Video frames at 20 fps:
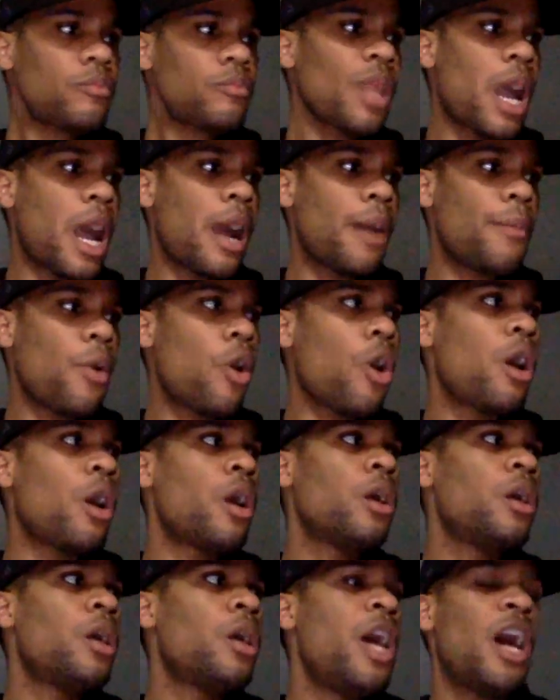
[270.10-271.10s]

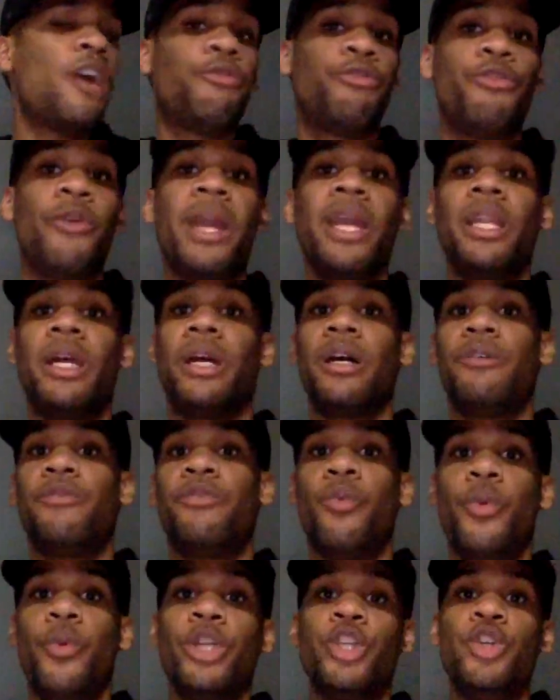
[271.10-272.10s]
are afraid of
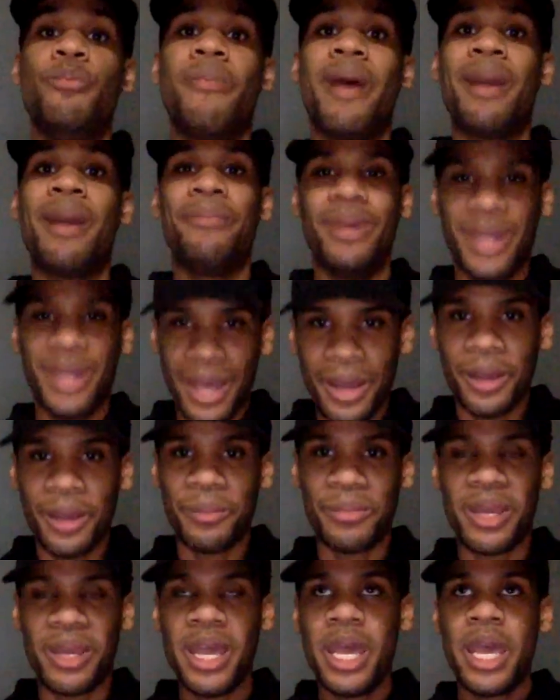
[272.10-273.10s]
what you might
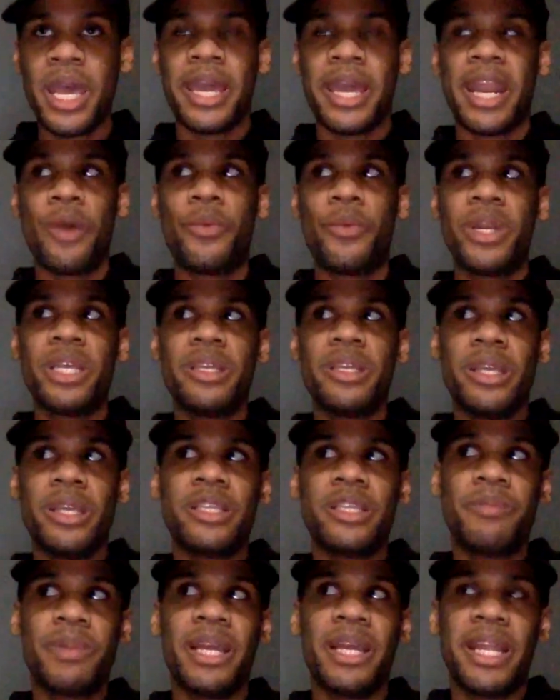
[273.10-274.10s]
become. And I want to
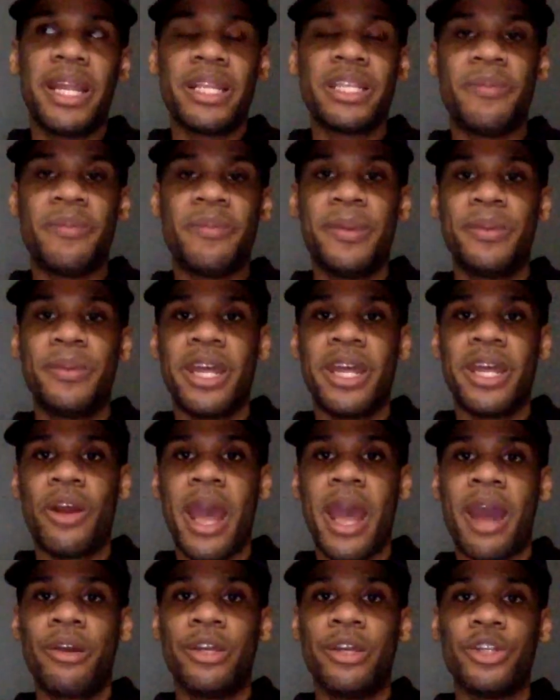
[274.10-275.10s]
explain that to people that are
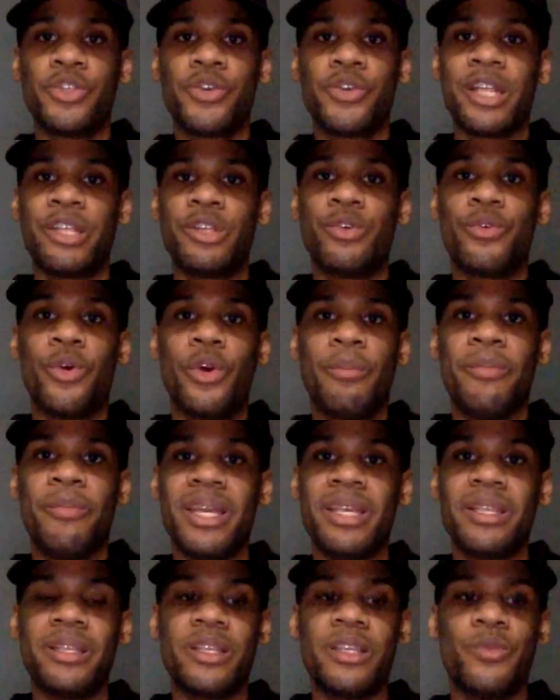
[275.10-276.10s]
out here trying to grow a
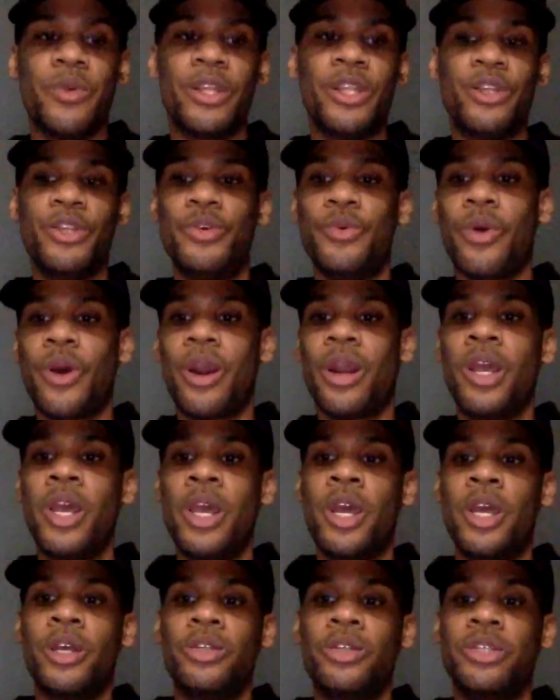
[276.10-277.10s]
business, whether you are
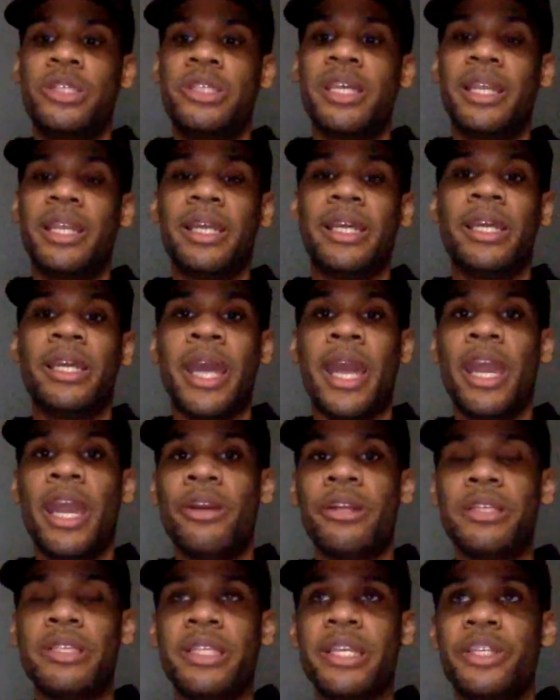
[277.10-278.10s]
selling hair
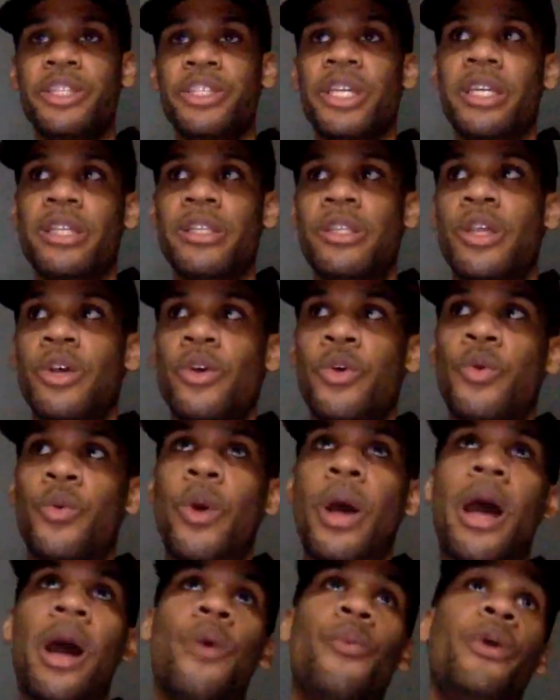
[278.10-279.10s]
extensions,
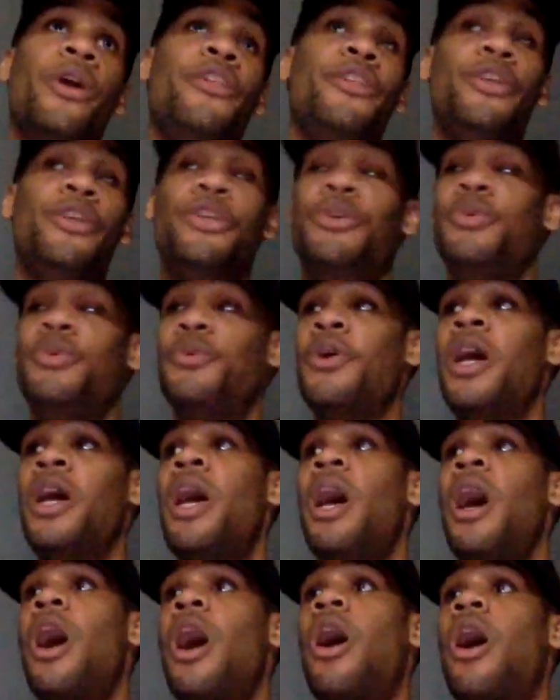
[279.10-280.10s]
whether you
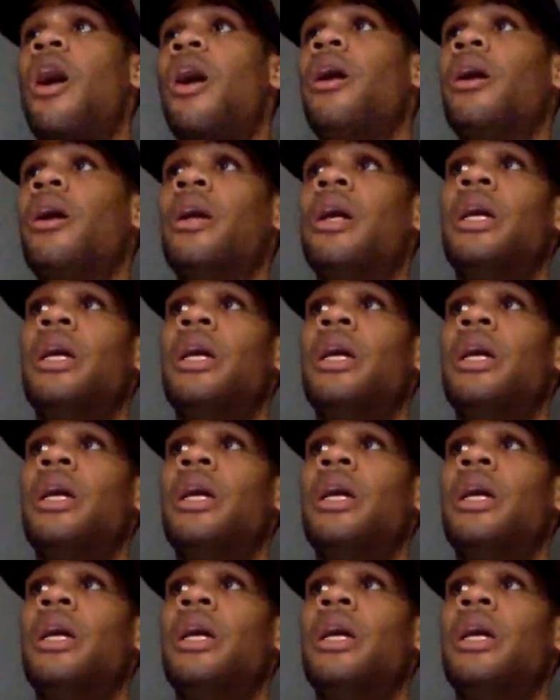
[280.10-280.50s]
are